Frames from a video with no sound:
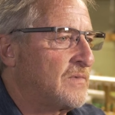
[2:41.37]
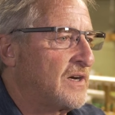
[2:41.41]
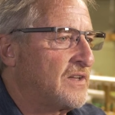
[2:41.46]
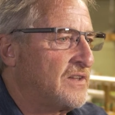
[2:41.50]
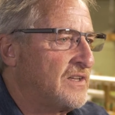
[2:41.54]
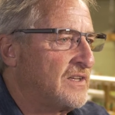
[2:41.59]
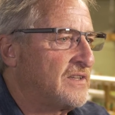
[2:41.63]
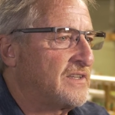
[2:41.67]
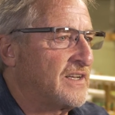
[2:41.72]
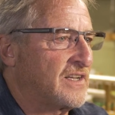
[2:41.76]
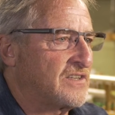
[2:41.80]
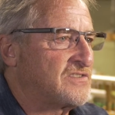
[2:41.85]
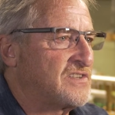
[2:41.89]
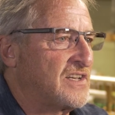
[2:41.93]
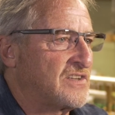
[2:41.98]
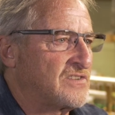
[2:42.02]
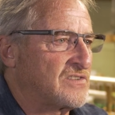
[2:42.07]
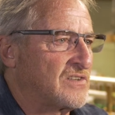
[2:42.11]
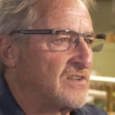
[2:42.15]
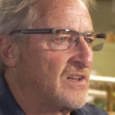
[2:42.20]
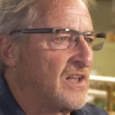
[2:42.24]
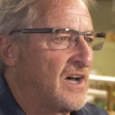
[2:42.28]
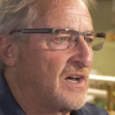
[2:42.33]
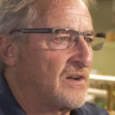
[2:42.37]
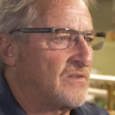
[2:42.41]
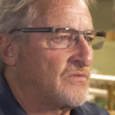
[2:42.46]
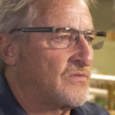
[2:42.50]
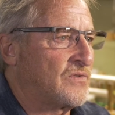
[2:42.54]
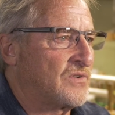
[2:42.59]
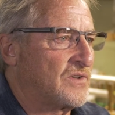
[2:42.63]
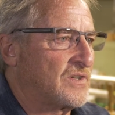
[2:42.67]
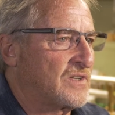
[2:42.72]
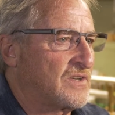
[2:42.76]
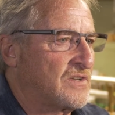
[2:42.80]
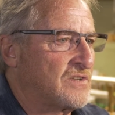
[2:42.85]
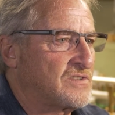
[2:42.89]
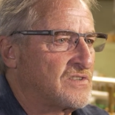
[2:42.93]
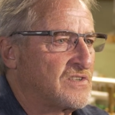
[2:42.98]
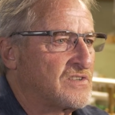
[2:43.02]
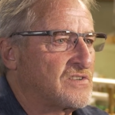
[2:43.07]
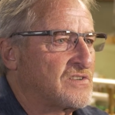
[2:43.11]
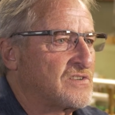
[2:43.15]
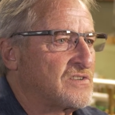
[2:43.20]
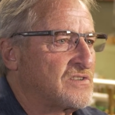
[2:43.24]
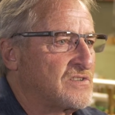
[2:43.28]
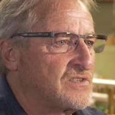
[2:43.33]
I think that says a lot for the
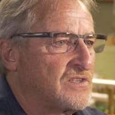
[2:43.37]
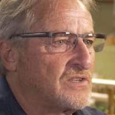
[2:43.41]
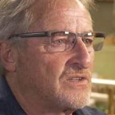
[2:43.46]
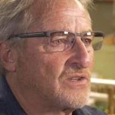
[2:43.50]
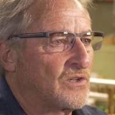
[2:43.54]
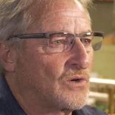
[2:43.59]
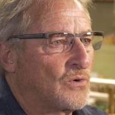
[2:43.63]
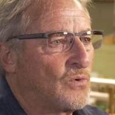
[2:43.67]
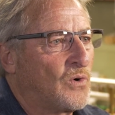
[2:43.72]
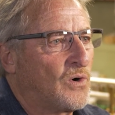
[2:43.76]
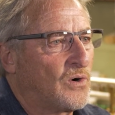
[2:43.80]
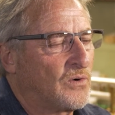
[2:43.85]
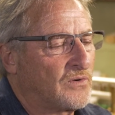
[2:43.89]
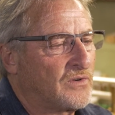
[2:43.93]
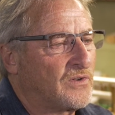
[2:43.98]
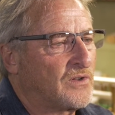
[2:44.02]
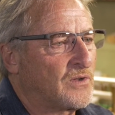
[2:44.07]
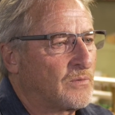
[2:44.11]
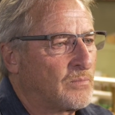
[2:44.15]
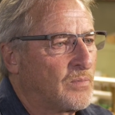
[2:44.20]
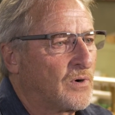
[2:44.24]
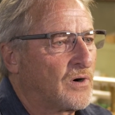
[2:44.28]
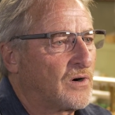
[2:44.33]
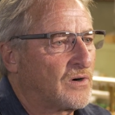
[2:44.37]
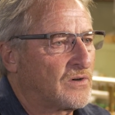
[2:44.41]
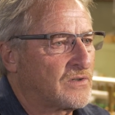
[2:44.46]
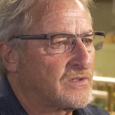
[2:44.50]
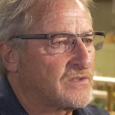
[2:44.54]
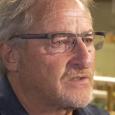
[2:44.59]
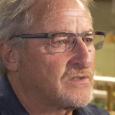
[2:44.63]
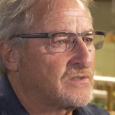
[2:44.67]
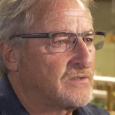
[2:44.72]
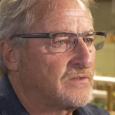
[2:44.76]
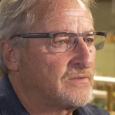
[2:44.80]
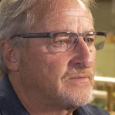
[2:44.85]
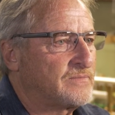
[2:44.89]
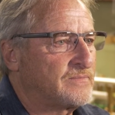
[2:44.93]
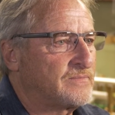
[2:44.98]
consistency and the quality of the parts.